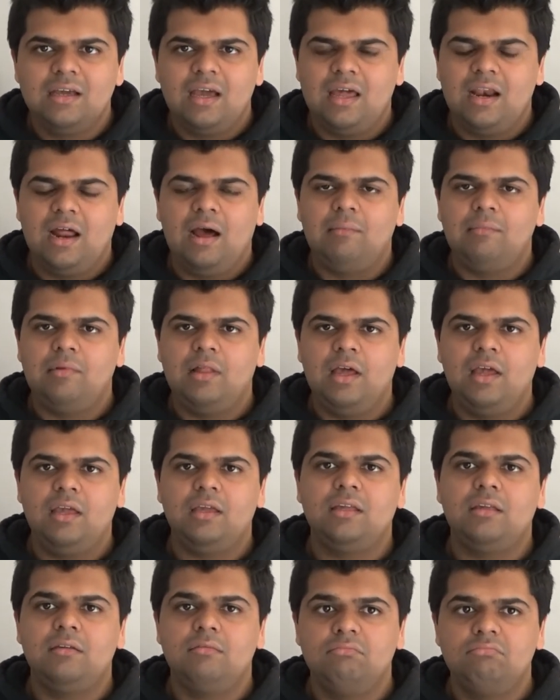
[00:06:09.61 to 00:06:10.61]
And I'm
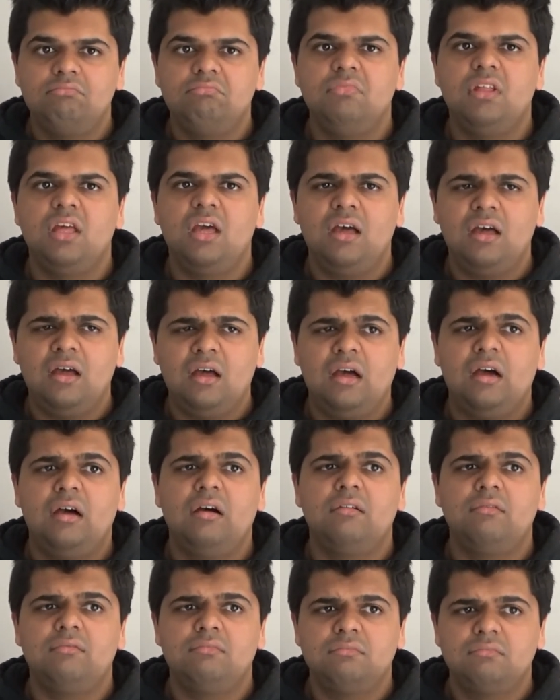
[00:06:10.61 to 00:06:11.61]
like, yeah,